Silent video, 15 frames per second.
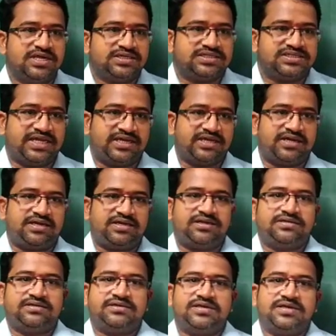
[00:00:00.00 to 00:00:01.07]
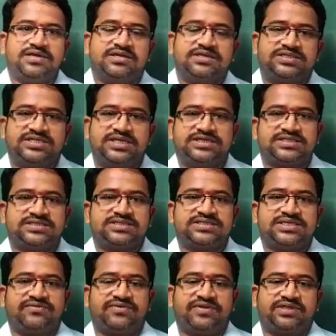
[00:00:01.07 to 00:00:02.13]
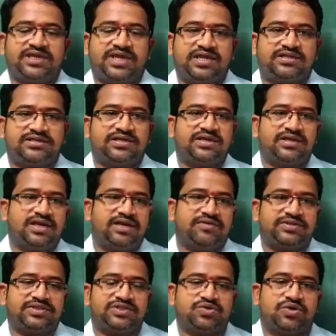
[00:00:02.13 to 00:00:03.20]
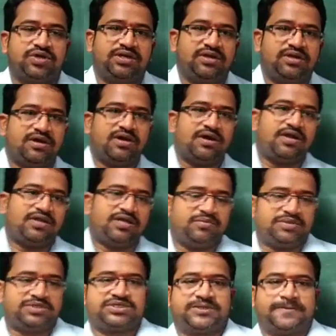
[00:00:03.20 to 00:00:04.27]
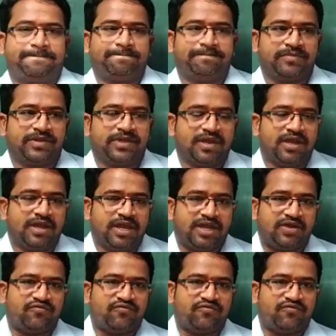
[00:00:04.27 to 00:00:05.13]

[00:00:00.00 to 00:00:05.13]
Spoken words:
Second, 6th, 7th, 8th, 11th, 12th are chemistry.